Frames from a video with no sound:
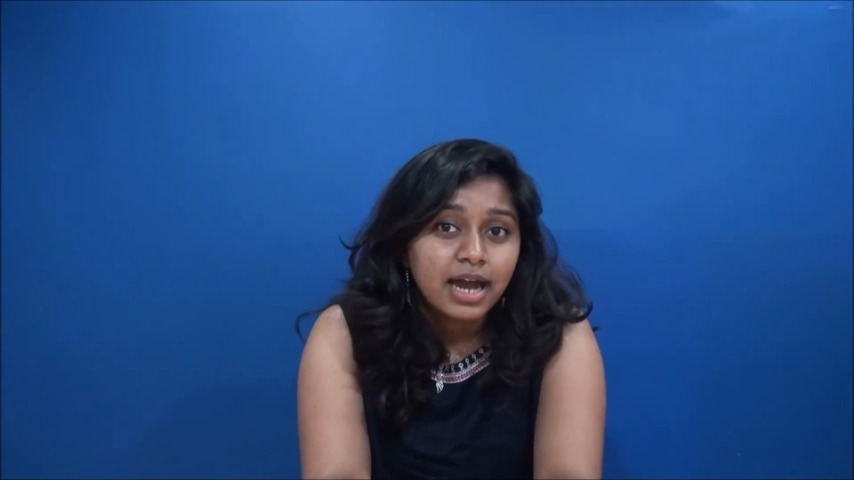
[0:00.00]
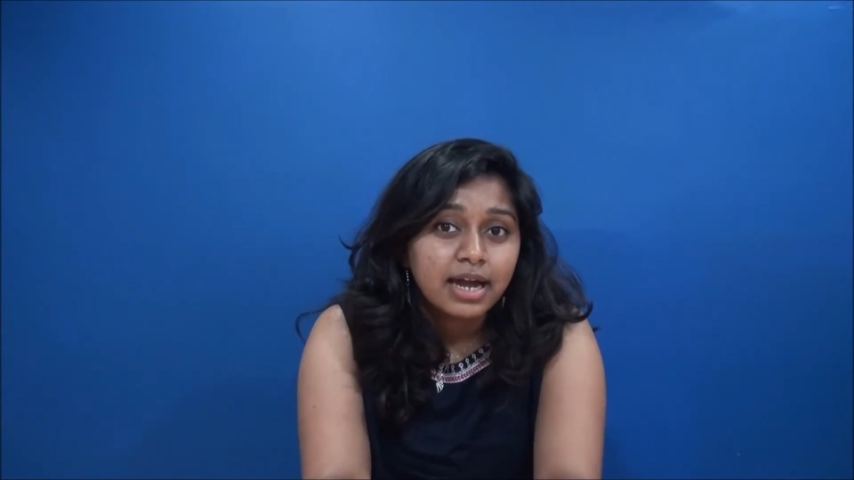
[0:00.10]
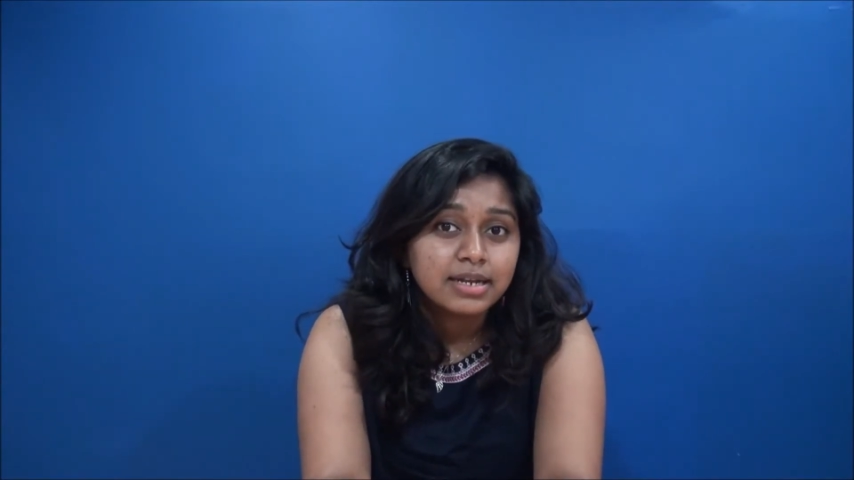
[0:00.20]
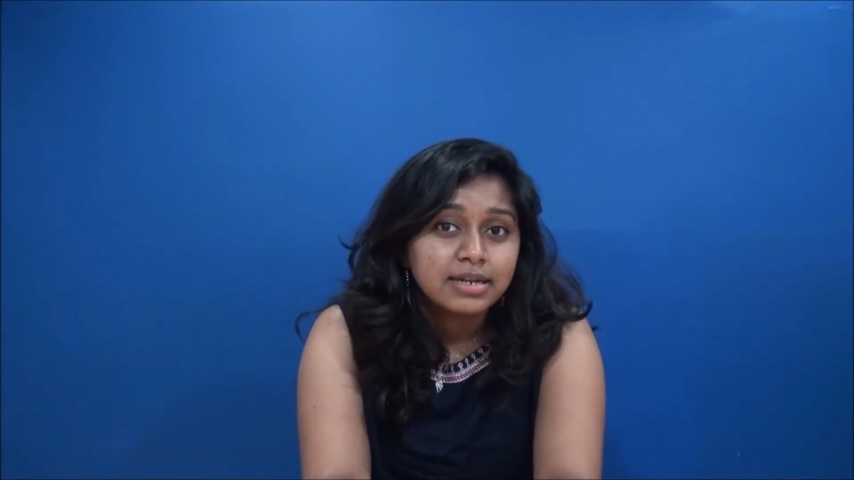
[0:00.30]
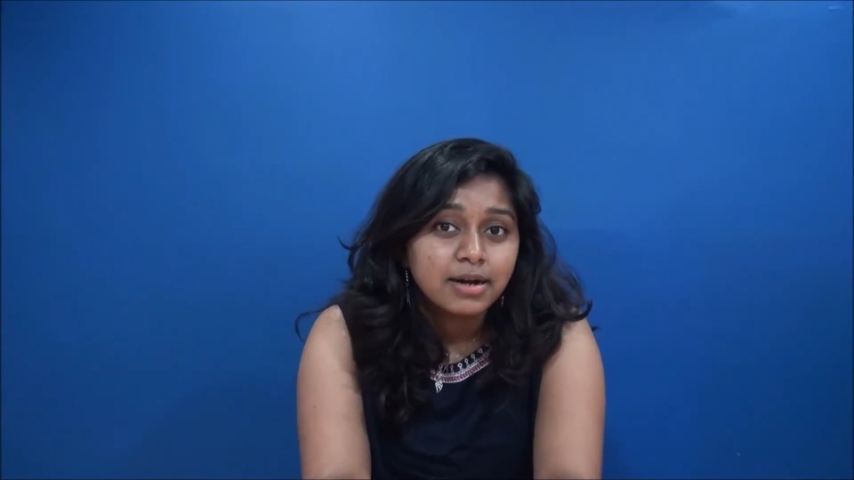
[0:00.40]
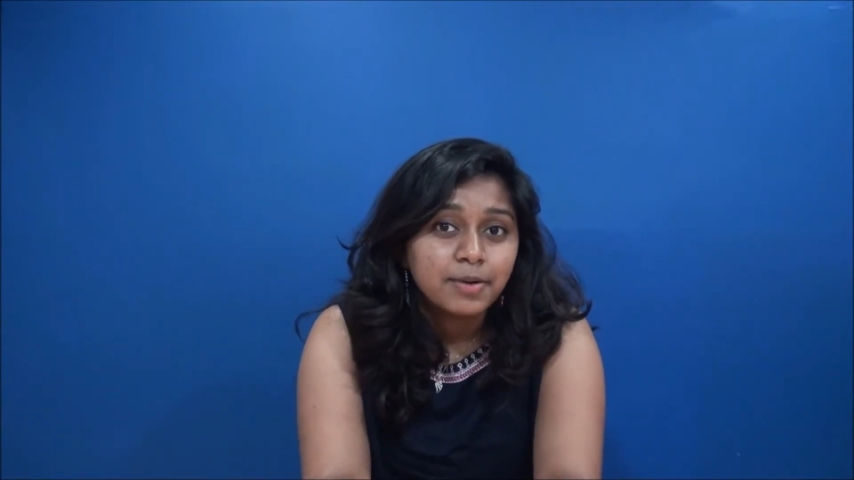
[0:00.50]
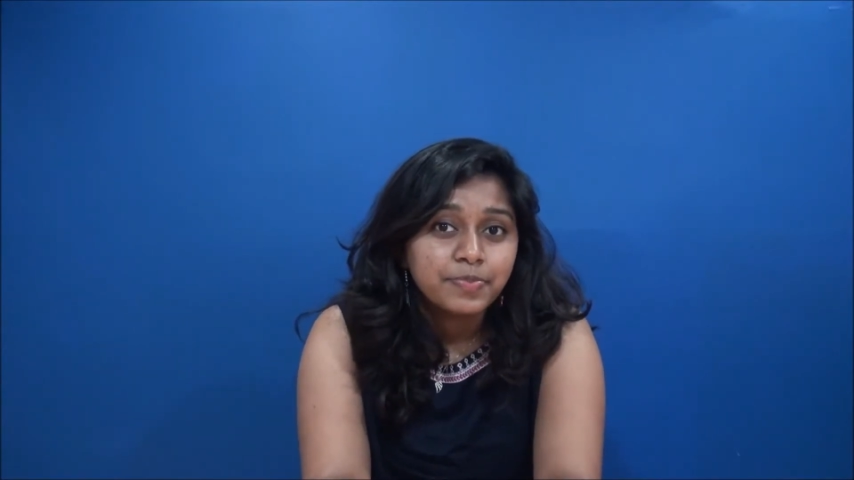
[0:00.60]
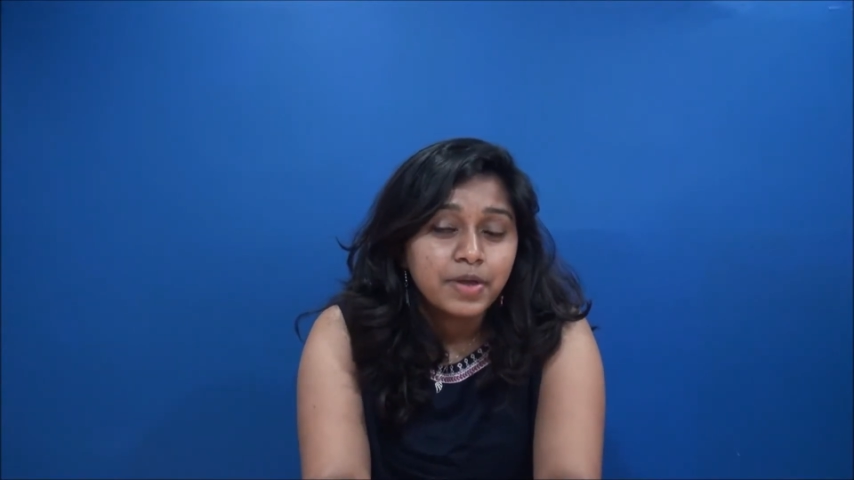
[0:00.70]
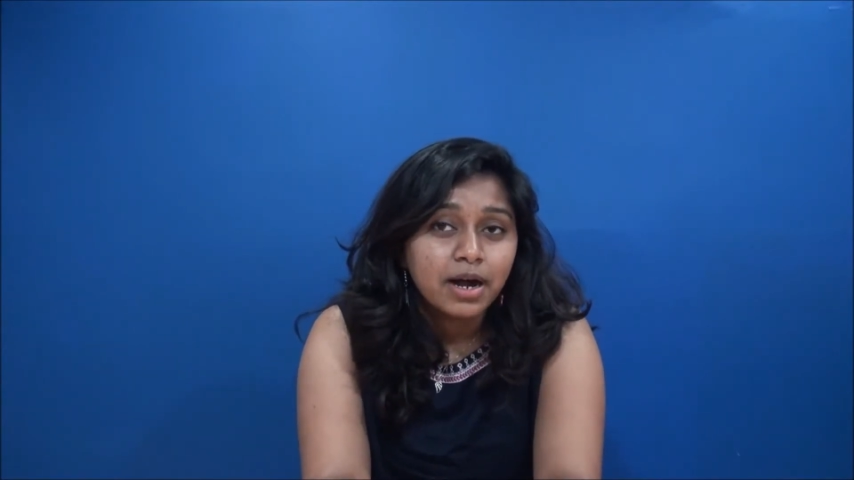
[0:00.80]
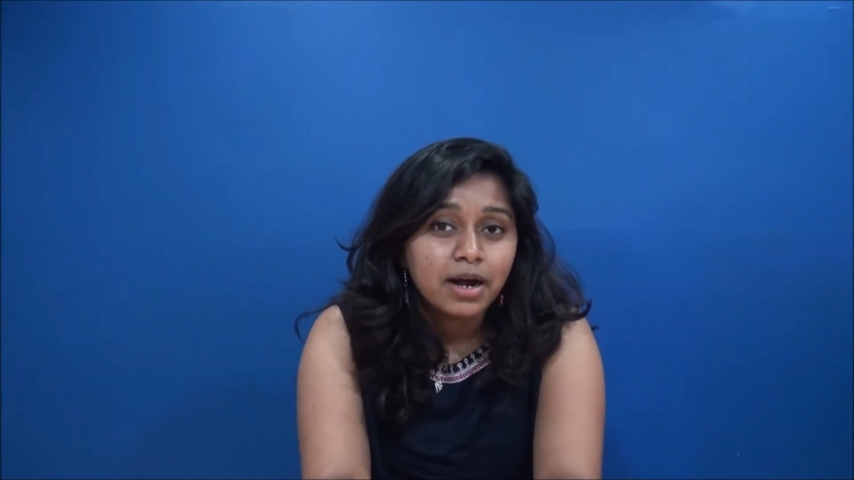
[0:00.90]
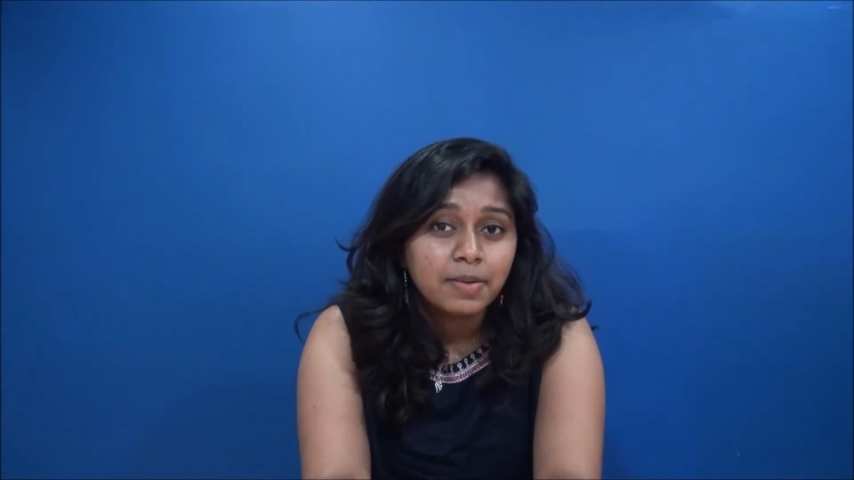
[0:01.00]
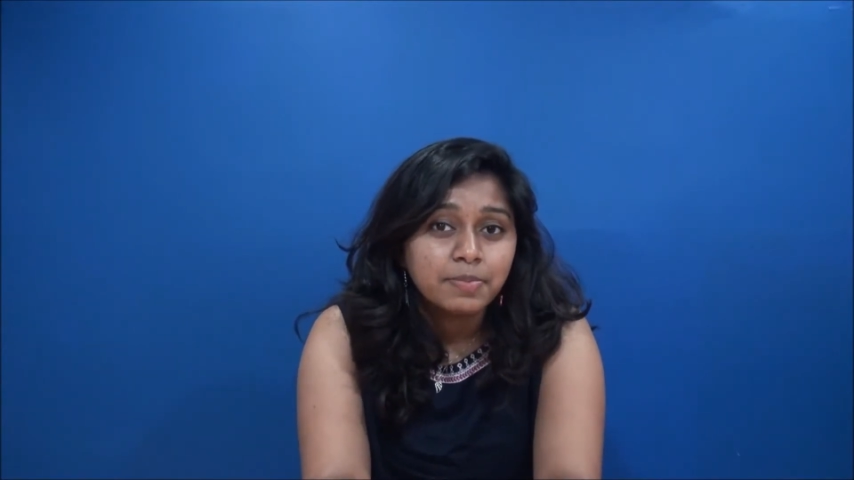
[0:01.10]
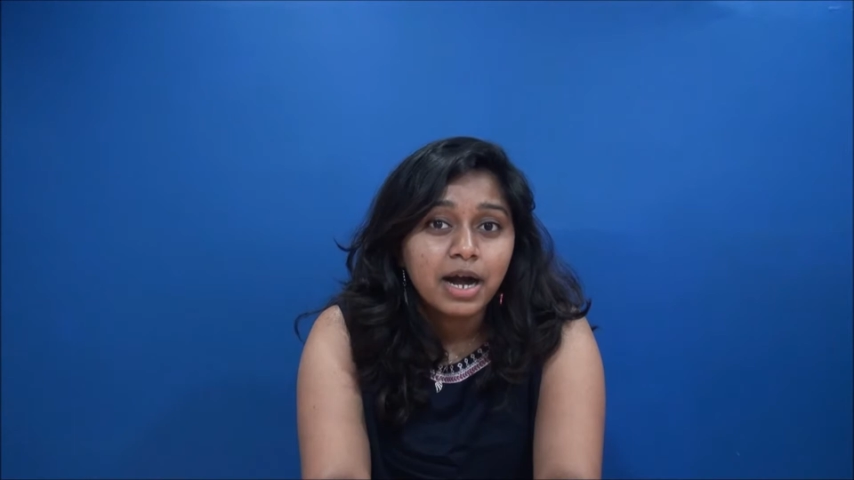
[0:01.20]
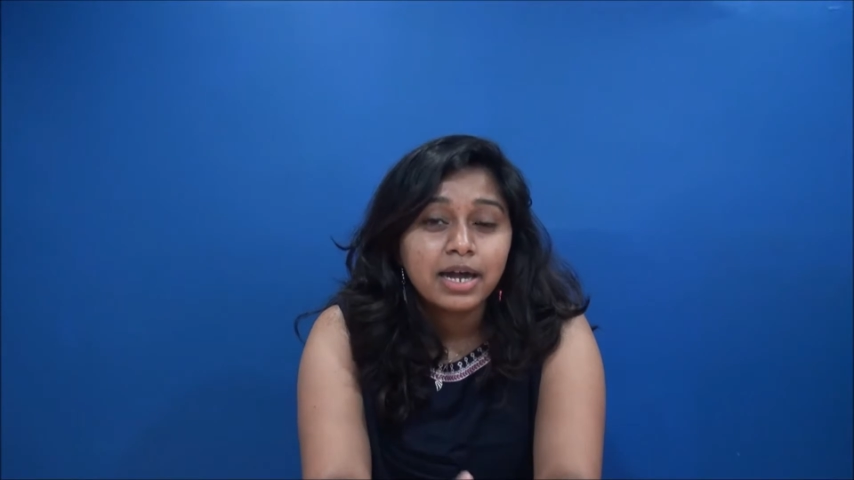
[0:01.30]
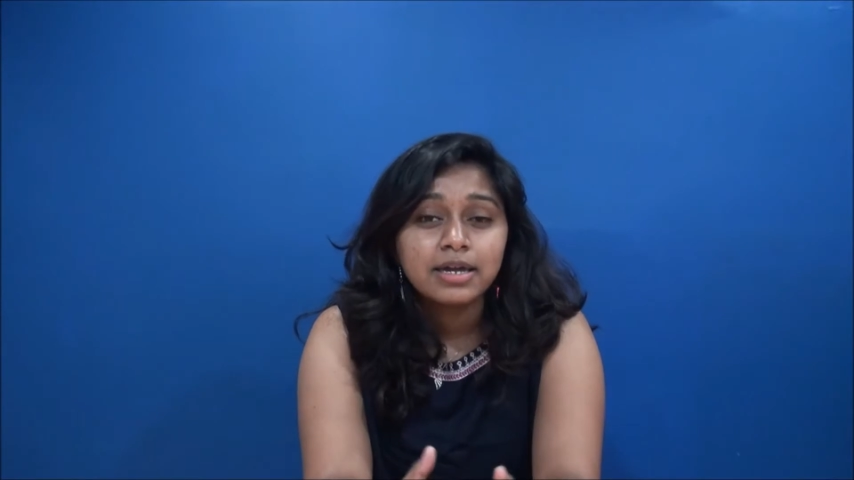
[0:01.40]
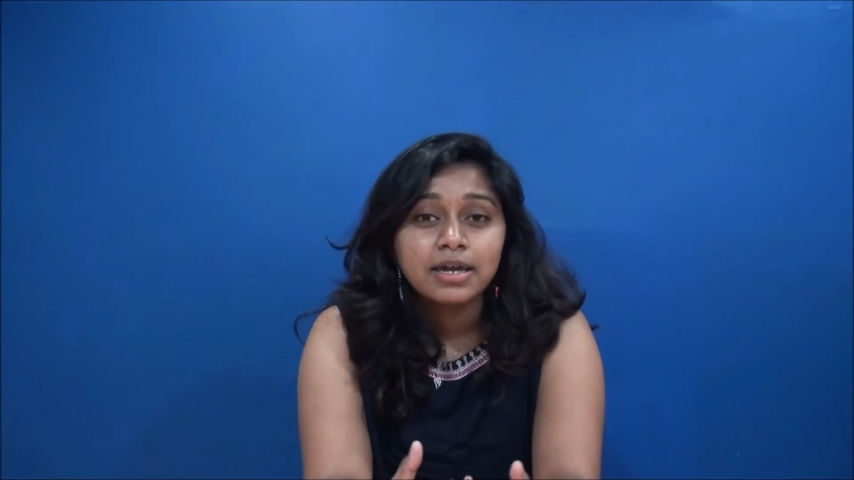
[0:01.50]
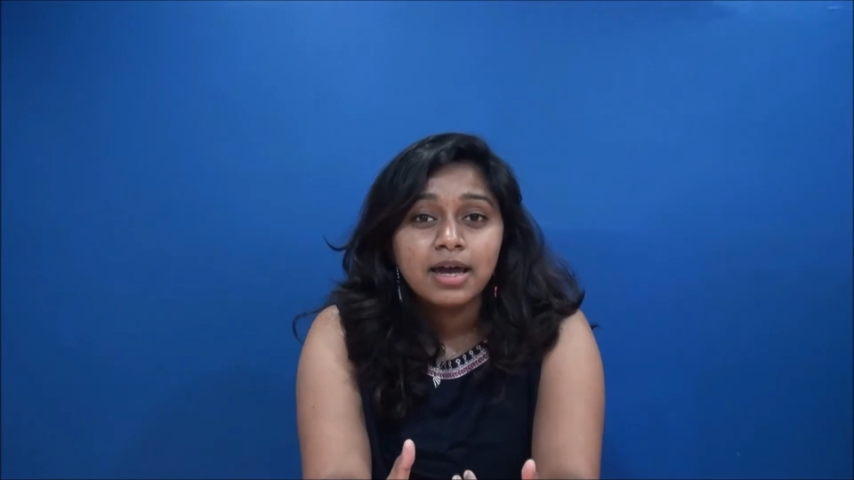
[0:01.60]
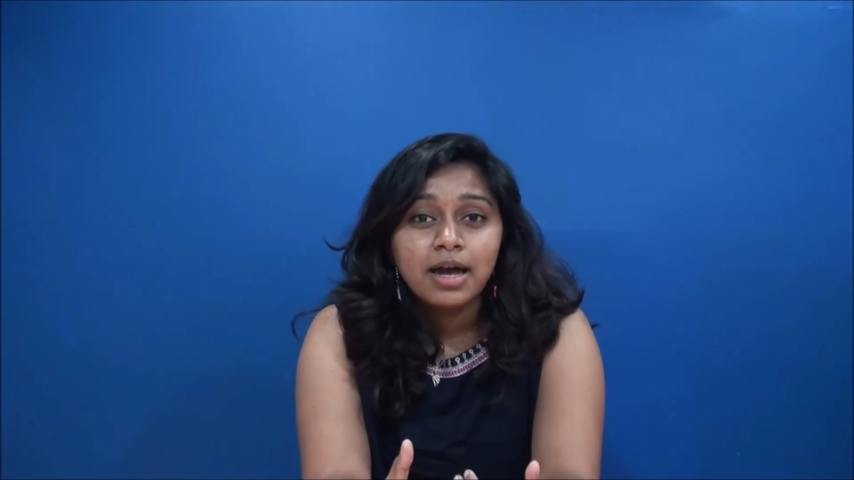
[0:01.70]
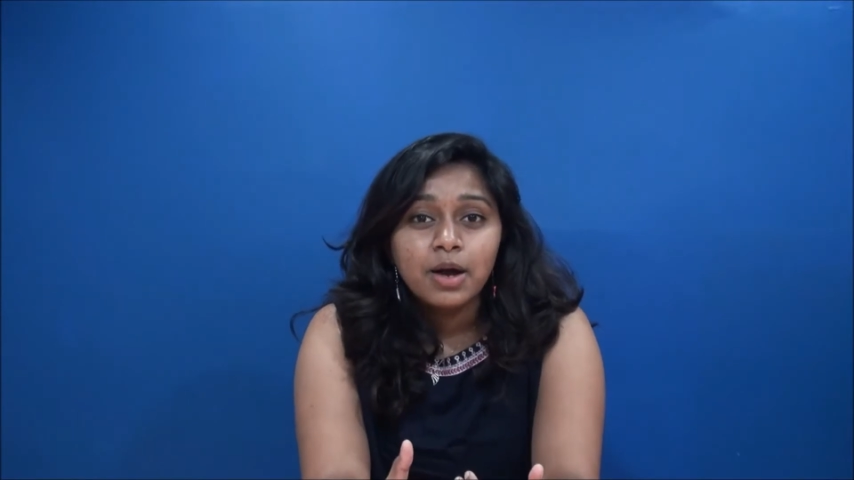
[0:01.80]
and I